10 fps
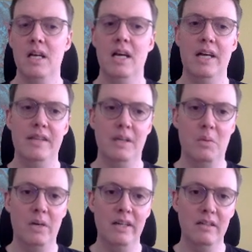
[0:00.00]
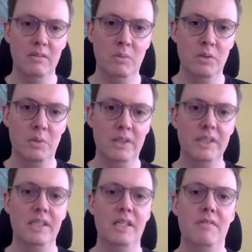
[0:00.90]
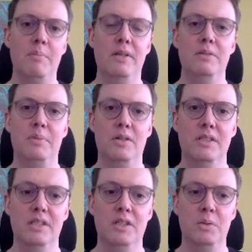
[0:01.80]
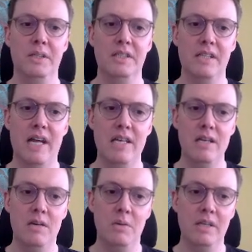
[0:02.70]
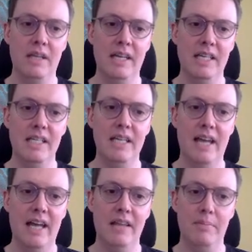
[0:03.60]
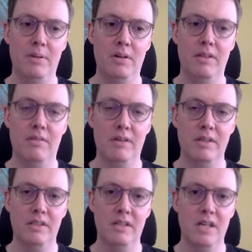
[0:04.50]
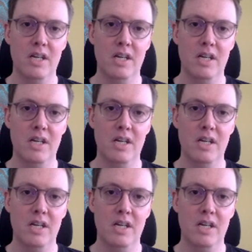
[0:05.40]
I think white was willing to give up these pawns on the queen side knowing that he had the pawn thrust